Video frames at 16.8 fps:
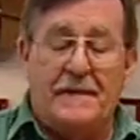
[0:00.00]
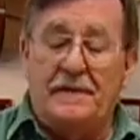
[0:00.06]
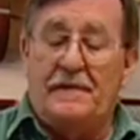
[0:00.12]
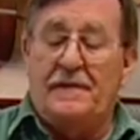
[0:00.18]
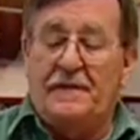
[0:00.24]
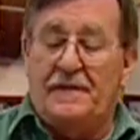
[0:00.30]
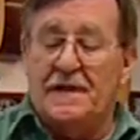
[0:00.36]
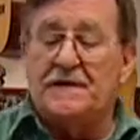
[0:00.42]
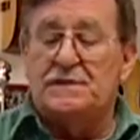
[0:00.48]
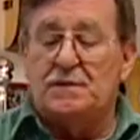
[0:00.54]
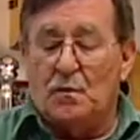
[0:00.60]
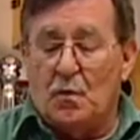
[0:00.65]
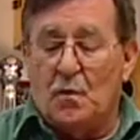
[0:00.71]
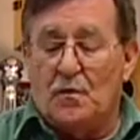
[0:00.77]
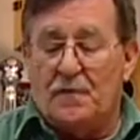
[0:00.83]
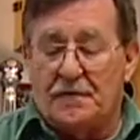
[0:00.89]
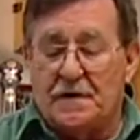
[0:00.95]
This
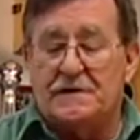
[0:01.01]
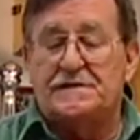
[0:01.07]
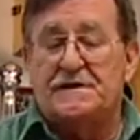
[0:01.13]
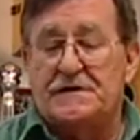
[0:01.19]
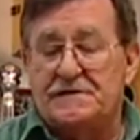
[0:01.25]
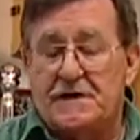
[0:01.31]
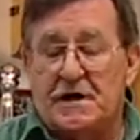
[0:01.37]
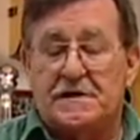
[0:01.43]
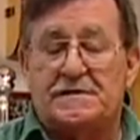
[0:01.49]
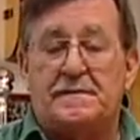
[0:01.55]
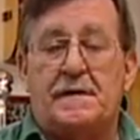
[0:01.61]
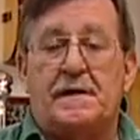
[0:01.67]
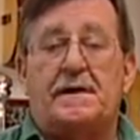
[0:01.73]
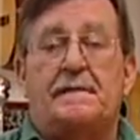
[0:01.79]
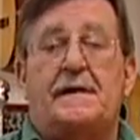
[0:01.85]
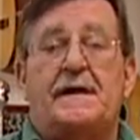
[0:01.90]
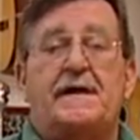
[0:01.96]
first
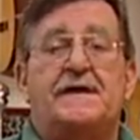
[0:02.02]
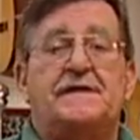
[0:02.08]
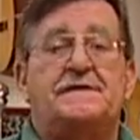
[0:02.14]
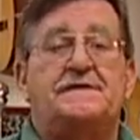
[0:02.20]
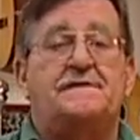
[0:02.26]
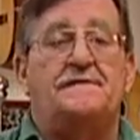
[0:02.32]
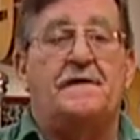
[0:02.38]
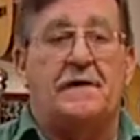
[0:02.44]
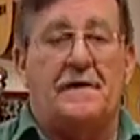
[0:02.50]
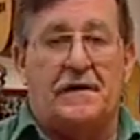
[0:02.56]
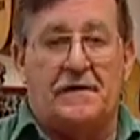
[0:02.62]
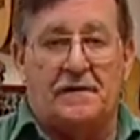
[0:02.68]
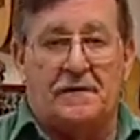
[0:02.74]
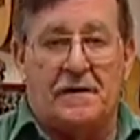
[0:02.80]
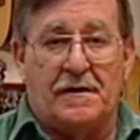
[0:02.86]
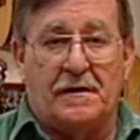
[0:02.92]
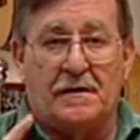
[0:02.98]
adjustment is very
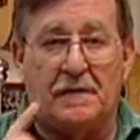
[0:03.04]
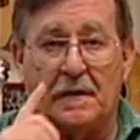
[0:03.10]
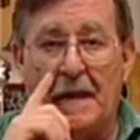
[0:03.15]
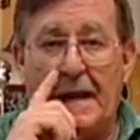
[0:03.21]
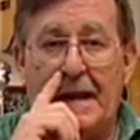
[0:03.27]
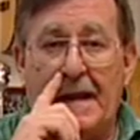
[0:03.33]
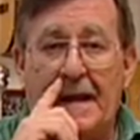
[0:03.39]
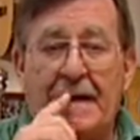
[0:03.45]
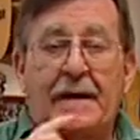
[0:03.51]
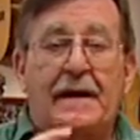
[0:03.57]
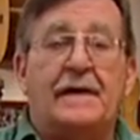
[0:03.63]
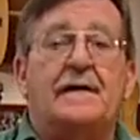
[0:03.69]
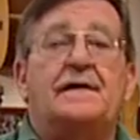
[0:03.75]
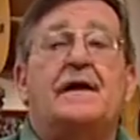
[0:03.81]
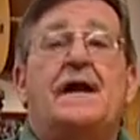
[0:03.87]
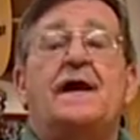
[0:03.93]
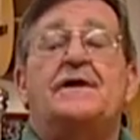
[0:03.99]
critical
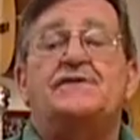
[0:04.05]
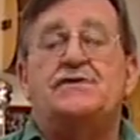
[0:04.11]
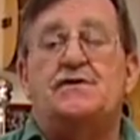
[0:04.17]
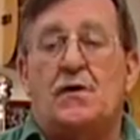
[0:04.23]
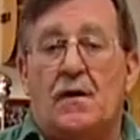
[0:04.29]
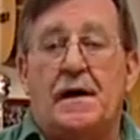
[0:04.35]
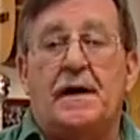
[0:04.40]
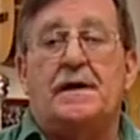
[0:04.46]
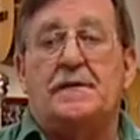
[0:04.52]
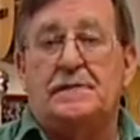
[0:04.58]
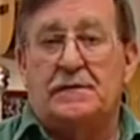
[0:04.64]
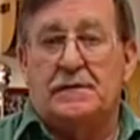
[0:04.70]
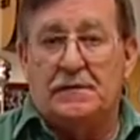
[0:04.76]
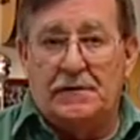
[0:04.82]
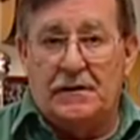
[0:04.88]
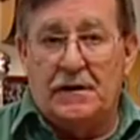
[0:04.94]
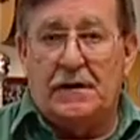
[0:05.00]
in enjoying
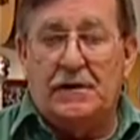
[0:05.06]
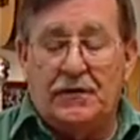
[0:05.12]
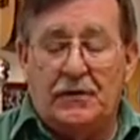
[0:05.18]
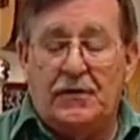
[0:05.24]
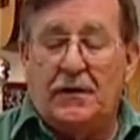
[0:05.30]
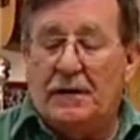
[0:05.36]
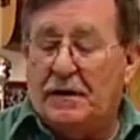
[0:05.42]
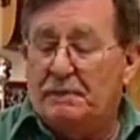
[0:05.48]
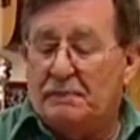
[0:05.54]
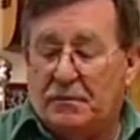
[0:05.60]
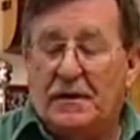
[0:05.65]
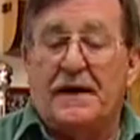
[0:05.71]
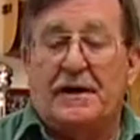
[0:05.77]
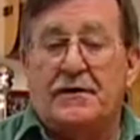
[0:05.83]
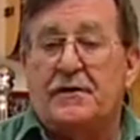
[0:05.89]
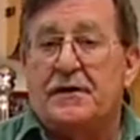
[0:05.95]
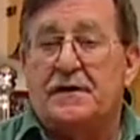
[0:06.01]

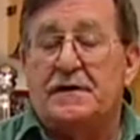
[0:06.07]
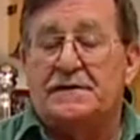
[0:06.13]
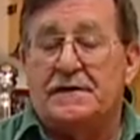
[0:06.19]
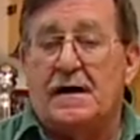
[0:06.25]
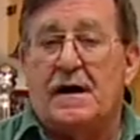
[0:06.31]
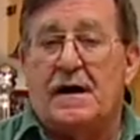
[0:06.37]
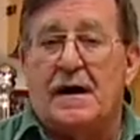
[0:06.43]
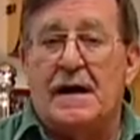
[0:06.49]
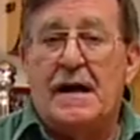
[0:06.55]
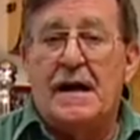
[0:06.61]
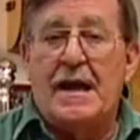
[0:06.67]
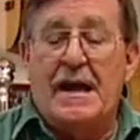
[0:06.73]
playing your guitar.